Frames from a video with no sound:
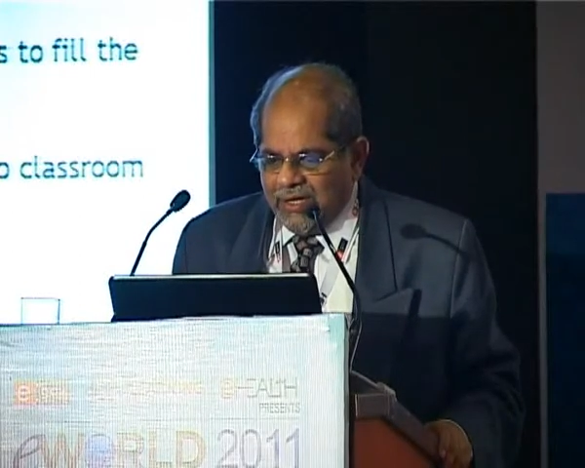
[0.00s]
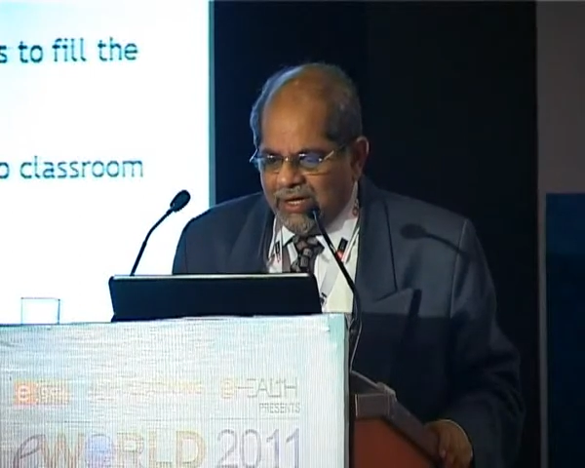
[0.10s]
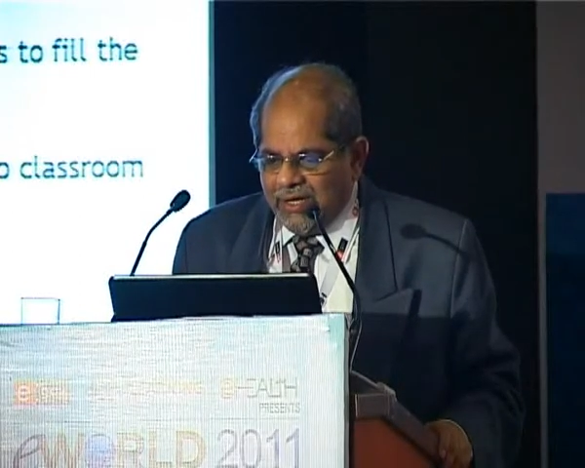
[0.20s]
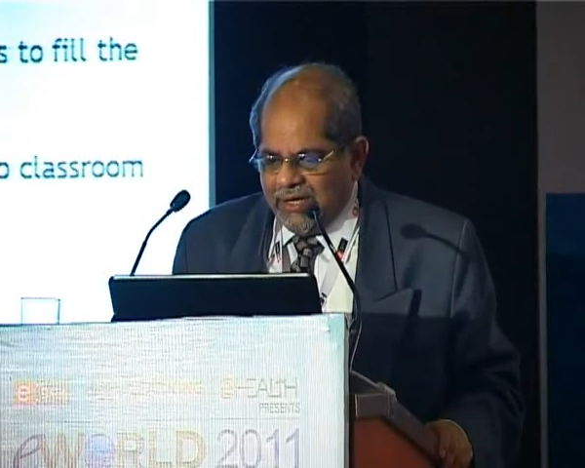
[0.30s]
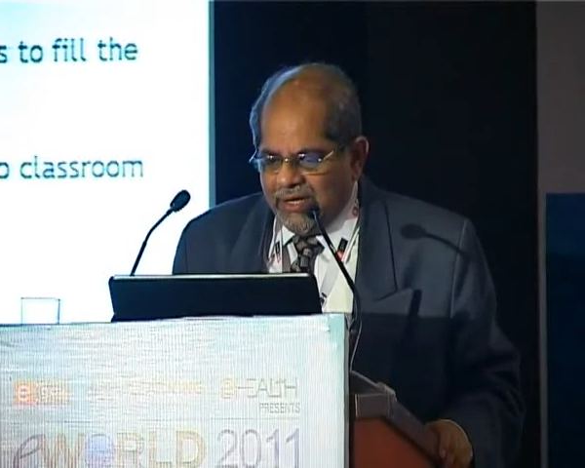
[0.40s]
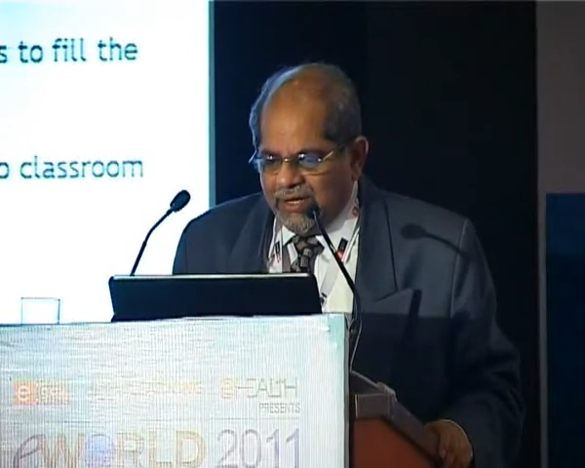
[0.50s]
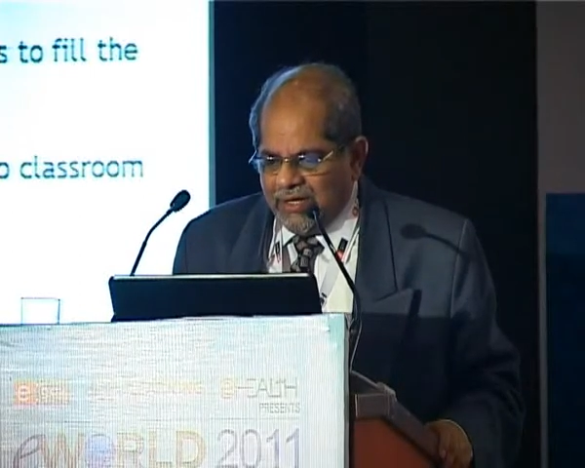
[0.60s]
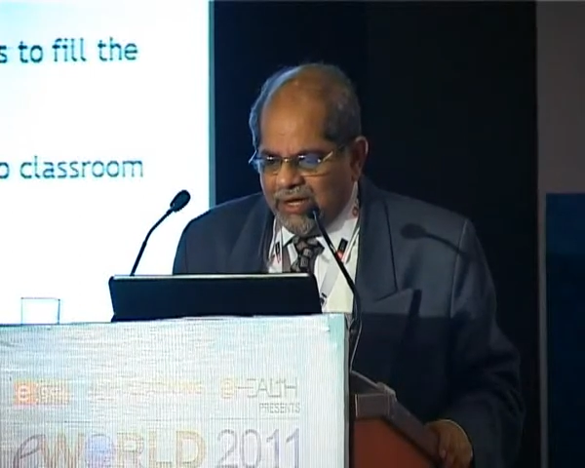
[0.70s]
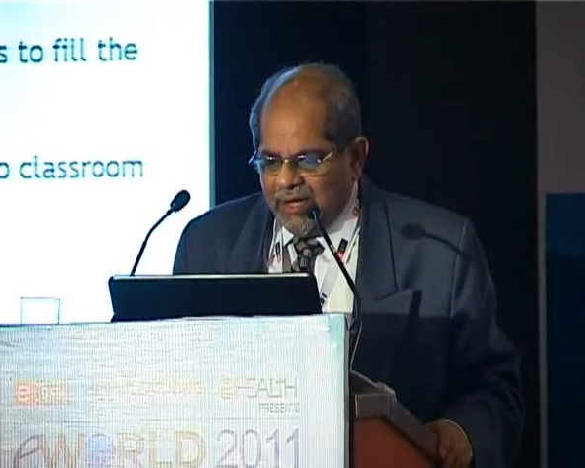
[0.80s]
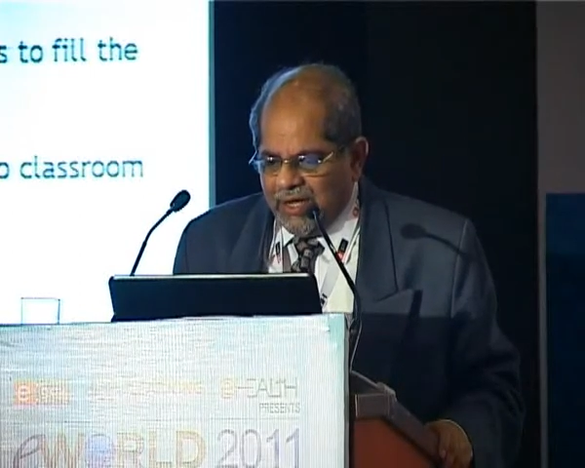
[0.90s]

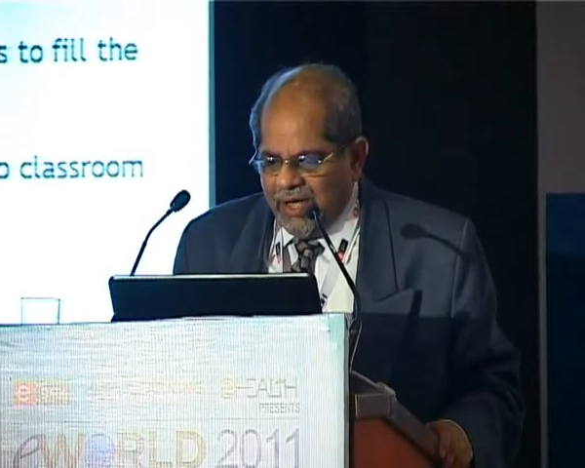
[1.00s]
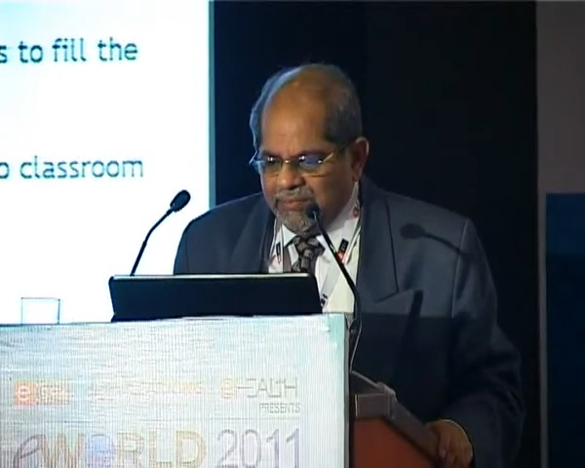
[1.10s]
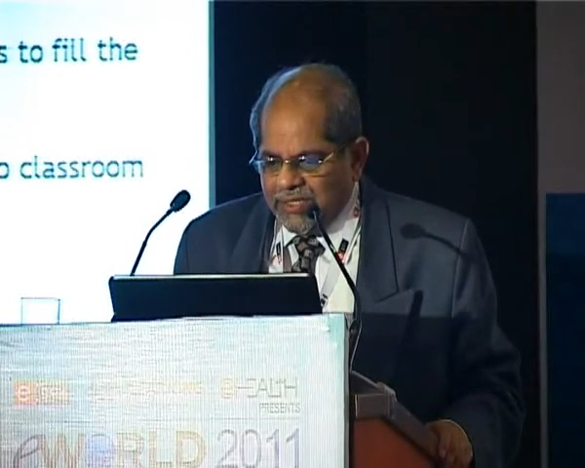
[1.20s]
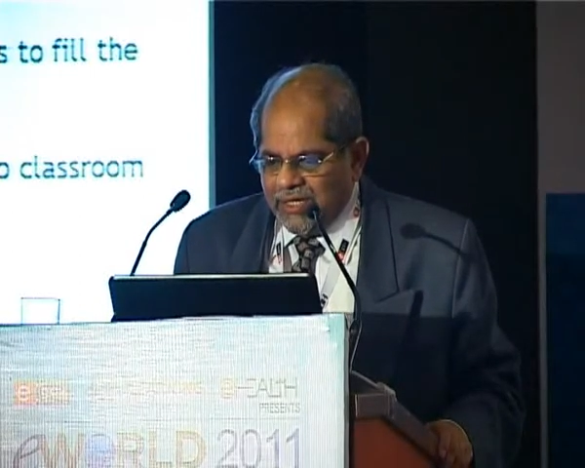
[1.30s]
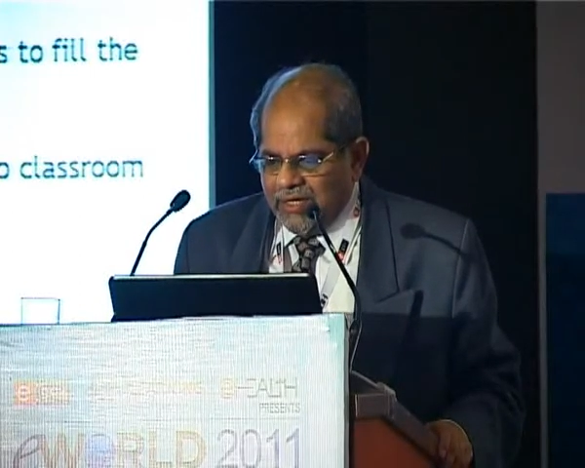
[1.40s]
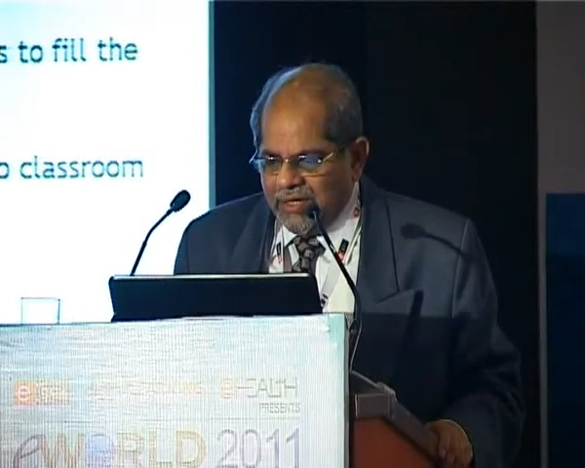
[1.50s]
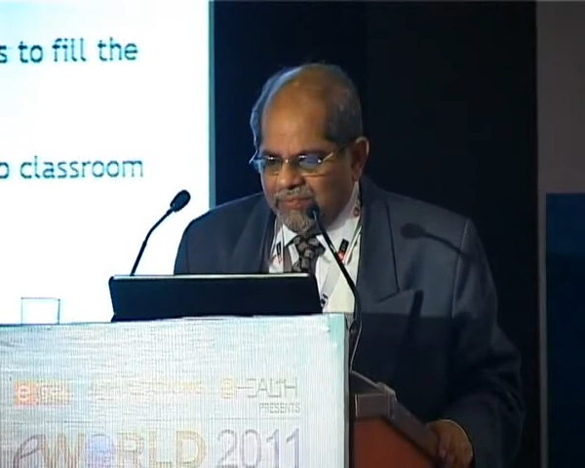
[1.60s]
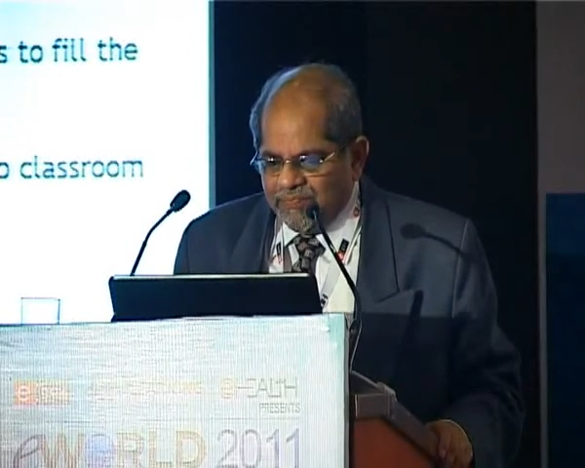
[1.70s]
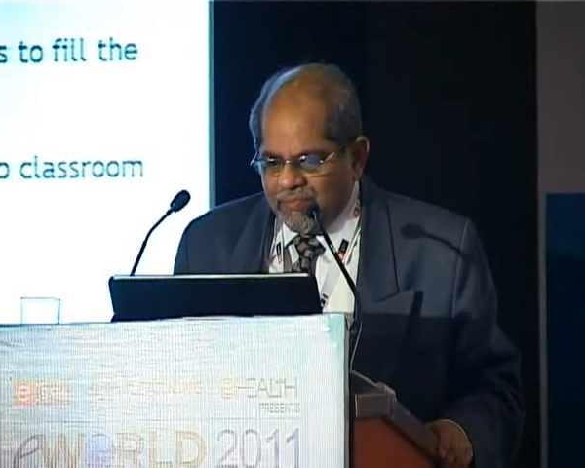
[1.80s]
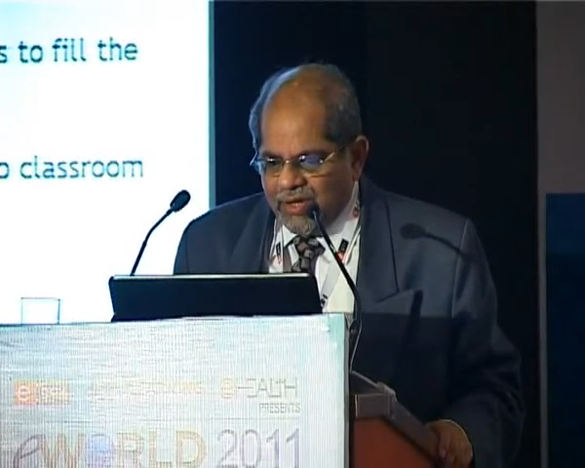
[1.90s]
I'm saying,
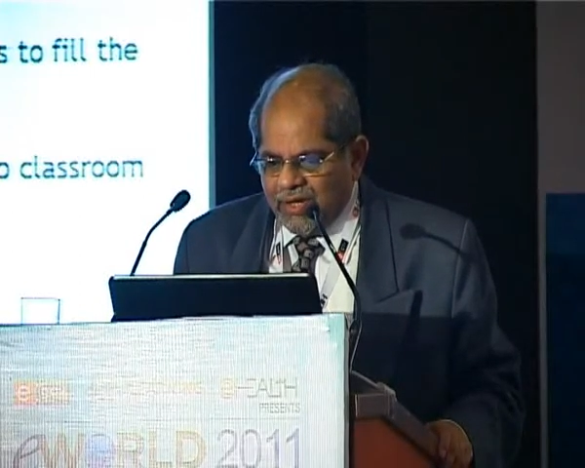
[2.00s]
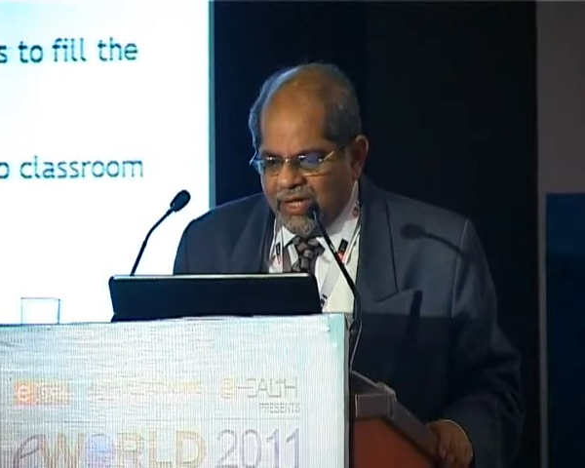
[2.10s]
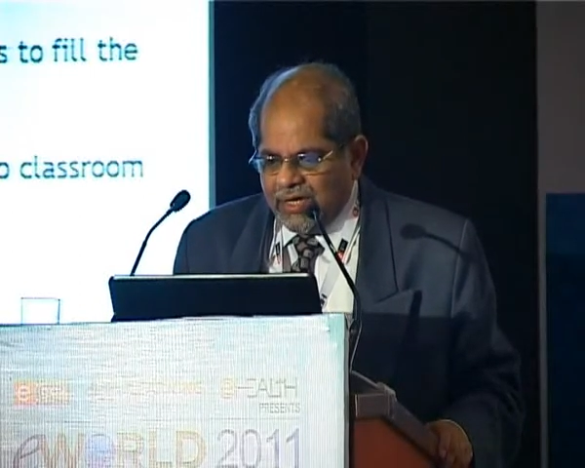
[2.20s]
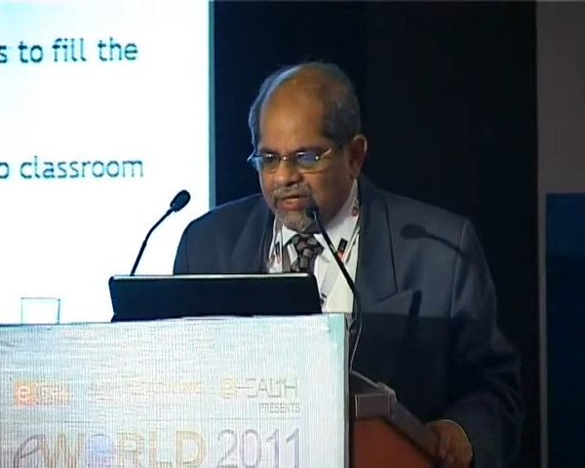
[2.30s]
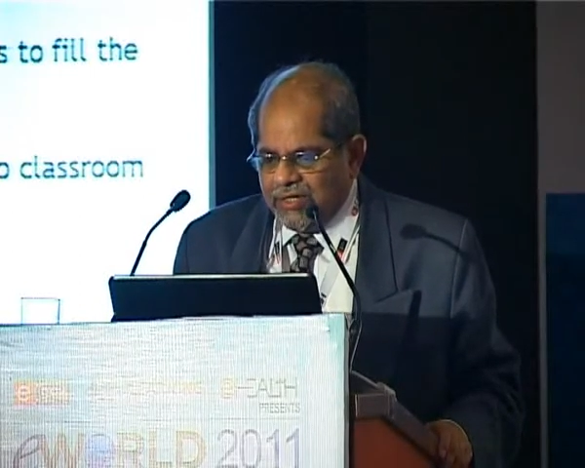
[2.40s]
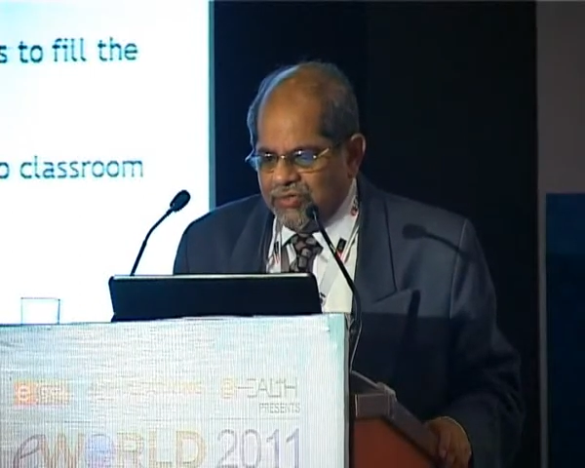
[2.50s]
like